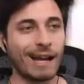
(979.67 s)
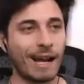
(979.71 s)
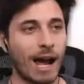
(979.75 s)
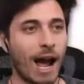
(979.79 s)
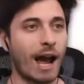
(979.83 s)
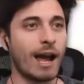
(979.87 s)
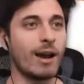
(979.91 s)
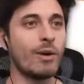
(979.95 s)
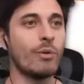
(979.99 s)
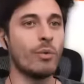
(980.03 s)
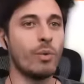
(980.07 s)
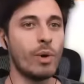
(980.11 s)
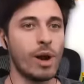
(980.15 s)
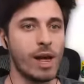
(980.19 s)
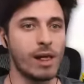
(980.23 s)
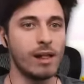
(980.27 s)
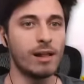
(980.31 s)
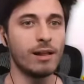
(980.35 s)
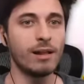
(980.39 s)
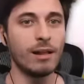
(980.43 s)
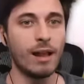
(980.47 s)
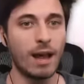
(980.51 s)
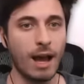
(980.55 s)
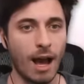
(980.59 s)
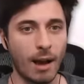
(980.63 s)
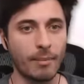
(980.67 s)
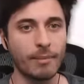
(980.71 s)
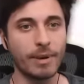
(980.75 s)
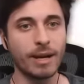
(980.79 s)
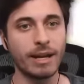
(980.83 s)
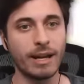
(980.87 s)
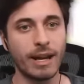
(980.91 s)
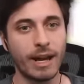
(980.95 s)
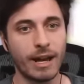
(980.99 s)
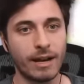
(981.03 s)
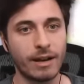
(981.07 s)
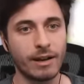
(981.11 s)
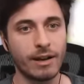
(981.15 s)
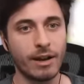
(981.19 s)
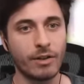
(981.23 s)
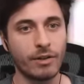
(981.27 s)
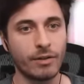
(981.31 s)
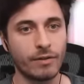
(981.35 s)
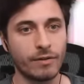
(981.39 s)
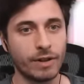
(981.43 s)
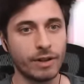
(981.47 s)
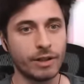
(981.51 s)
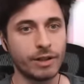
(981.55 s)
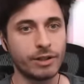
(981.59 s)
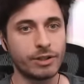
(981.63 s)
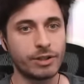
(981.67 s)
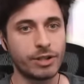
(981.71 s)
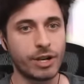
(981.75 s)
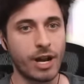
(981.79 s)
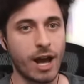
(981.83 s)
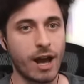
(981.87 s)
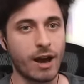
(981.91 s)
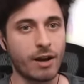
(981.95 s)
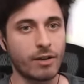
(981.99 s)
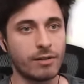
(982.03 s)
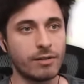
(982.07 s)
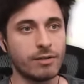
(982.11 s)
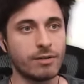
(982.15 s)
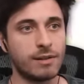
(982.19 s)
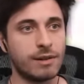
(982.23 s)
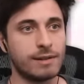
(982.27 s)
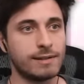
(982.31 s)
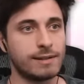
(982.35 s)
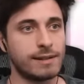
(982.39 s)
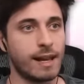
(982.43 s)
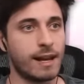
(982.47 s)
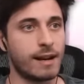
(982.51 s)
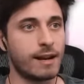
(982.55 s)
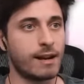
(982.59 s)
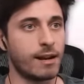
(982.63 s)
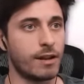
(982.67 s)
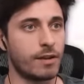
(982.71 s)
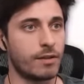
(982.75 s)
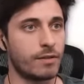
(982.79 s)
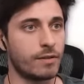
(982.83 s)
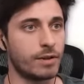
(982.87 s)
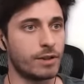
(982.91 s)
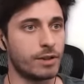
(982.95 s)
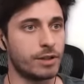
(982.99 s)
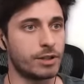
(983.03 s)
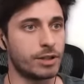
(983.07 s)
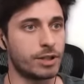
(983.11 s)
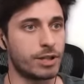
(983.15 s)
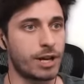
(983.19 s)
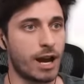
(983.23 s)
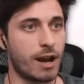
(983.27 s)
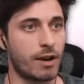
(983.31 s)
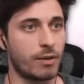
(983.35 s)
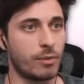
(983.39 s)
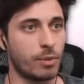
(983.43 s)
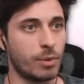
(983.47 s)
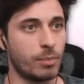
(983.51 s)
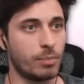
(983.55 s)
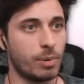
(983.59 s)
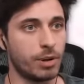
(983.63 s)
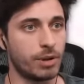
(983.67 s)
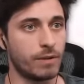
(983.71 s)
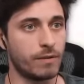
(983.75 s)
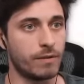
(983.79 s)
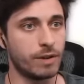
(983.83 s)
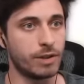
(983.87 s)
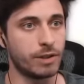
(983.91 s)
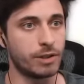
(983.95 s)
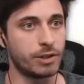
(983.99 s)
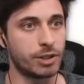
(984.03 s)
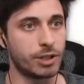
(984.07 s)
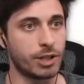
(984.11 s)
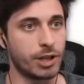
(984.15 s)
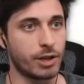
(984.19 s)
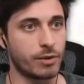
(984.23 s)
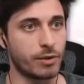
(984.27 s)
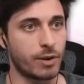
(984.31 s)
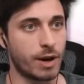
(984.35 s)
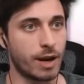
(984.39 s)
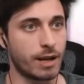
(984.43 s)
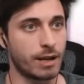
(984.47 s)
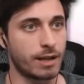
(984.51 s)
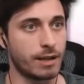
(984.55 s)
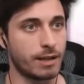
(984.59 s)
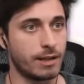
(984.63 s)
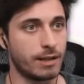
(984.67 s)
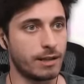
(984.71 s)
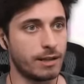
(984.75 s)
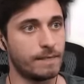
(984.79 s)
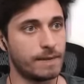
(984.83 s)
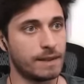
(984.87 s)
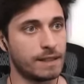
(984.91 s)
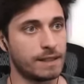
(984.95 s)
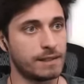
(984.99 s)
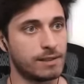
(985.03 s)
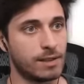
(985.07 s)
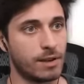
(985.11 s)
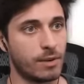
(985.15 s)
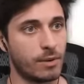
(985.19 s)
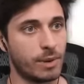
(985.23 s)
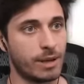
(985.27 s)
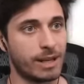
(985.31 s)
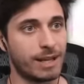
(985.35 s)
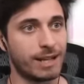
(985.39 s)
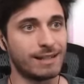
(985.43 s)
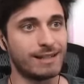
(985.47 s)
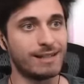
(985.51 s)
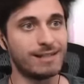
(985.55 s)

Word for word: I will. I'm going to get another village down. Let's get another village down. We'll put the village, like, right here so we can